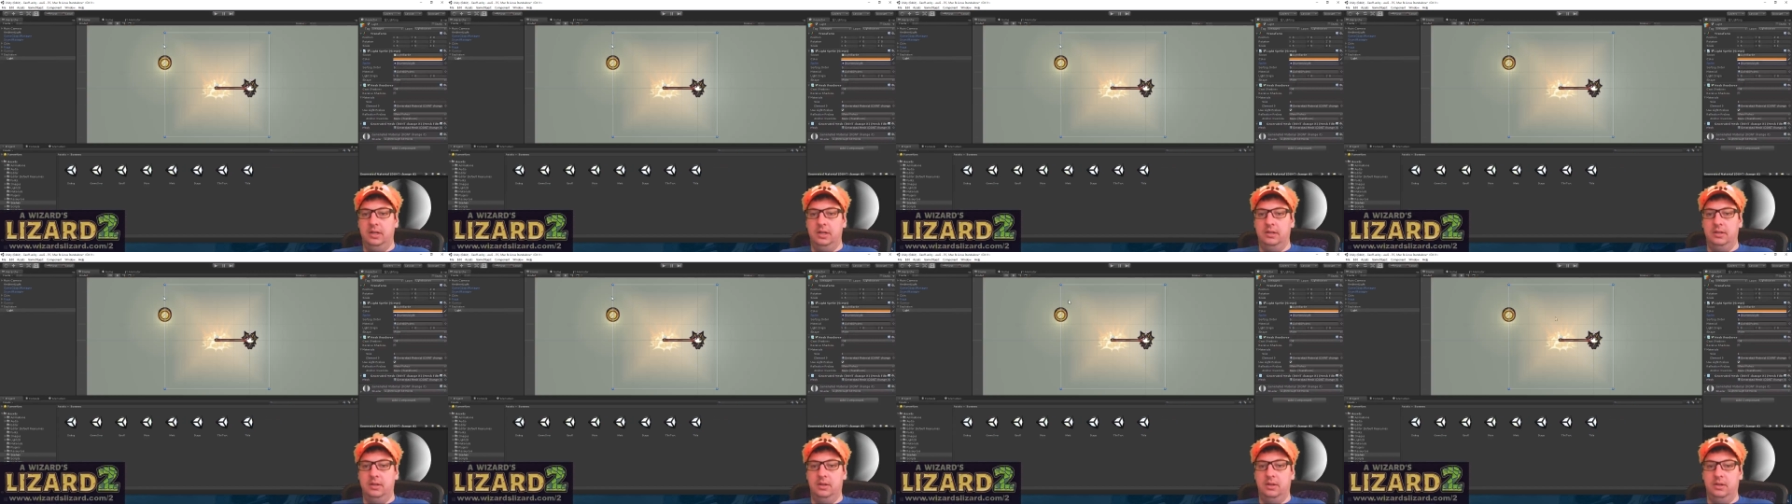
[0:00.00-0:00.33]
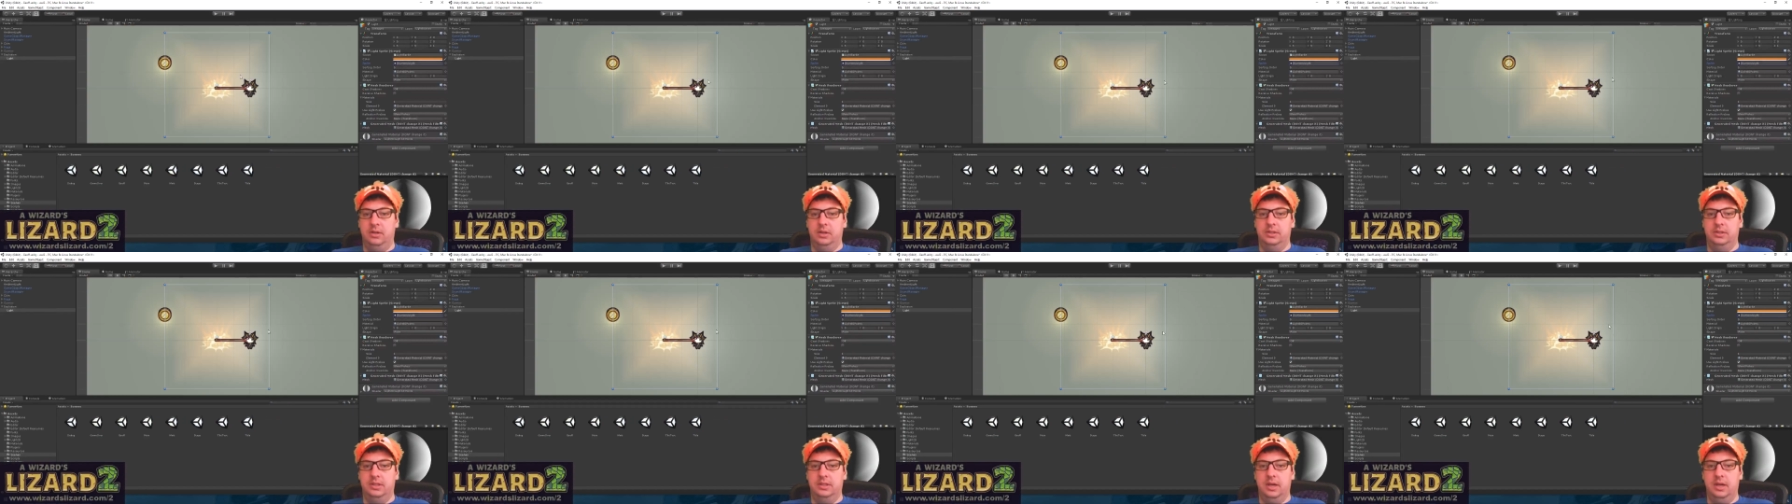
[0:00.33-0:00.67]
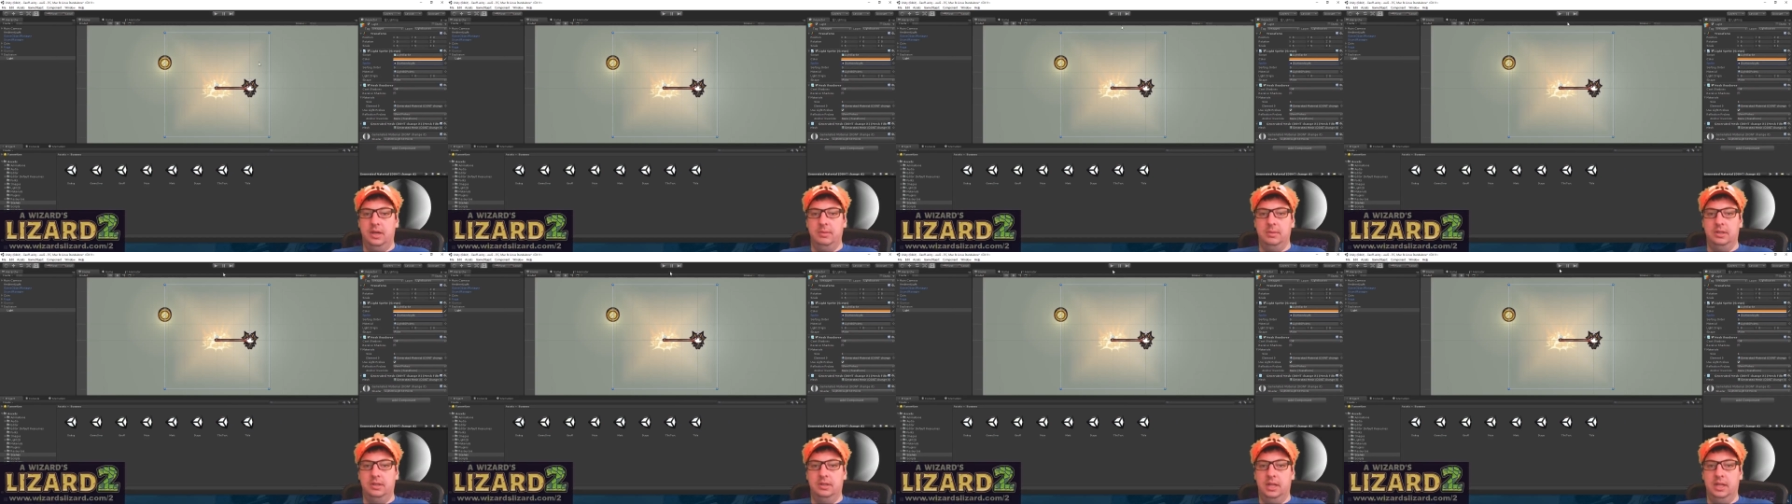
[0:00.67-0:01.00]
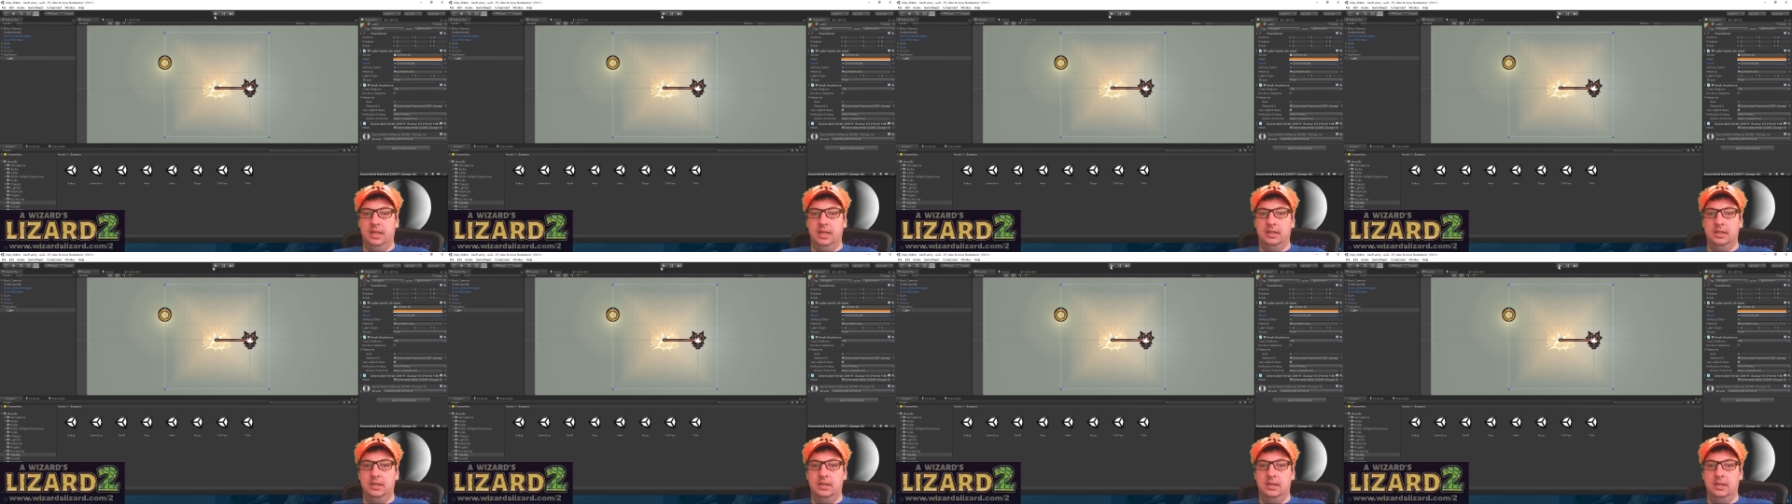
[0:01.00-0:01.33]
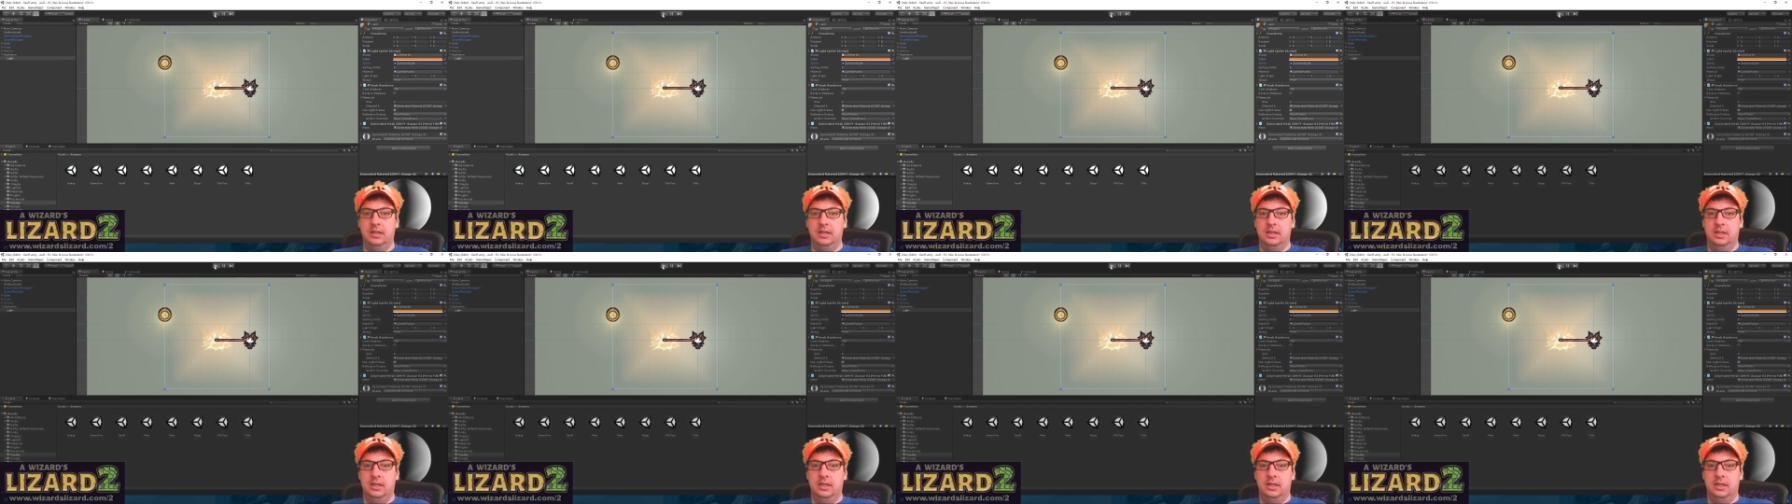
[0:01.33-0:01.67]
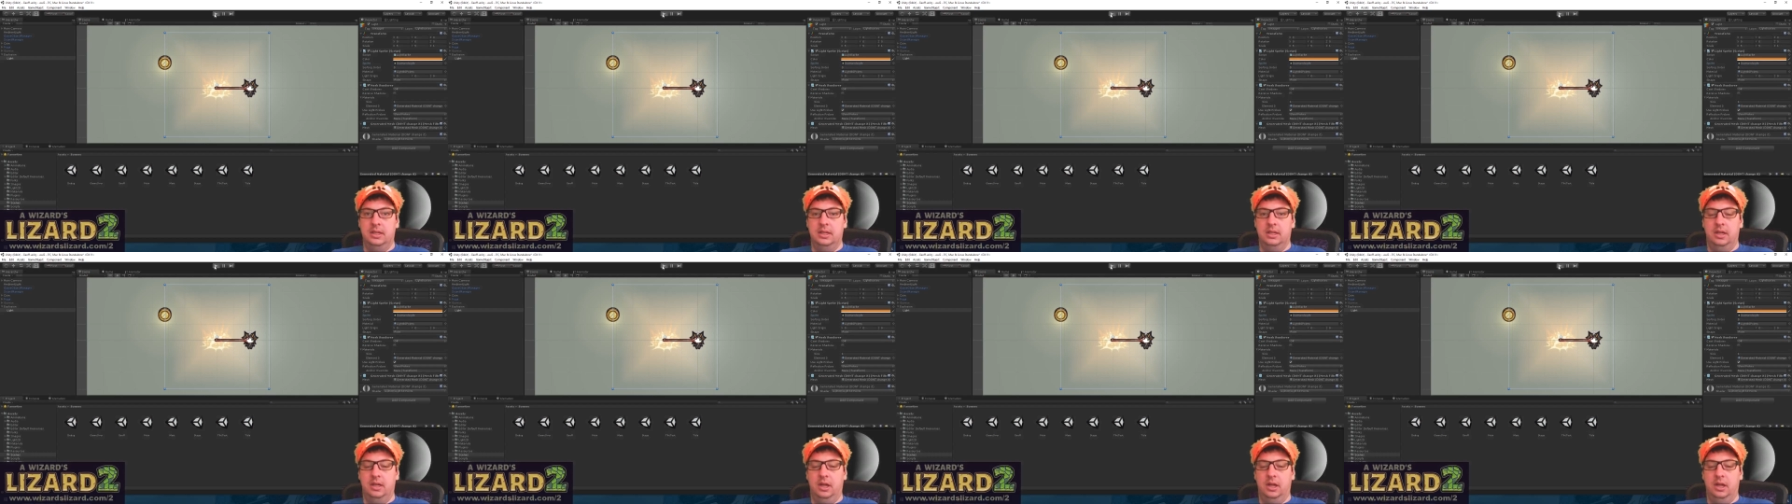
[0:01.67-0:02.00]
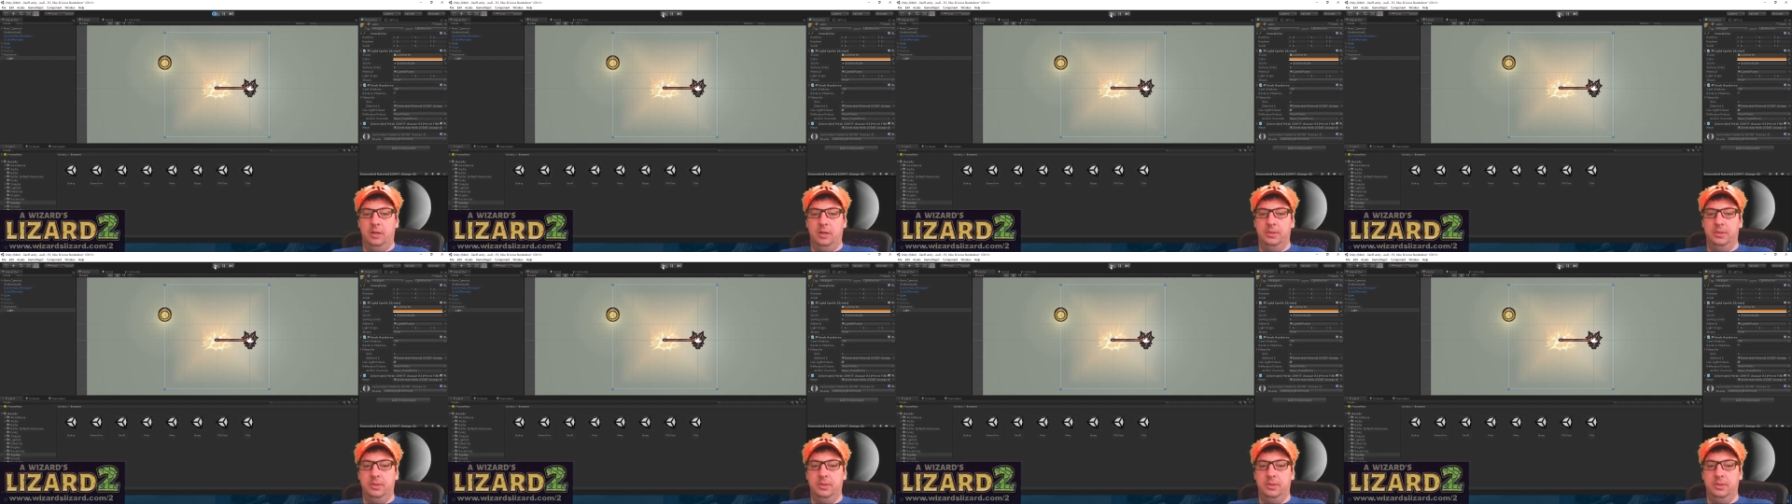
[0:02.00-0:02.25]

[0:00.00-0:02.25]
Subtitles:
called the diamond light, it's a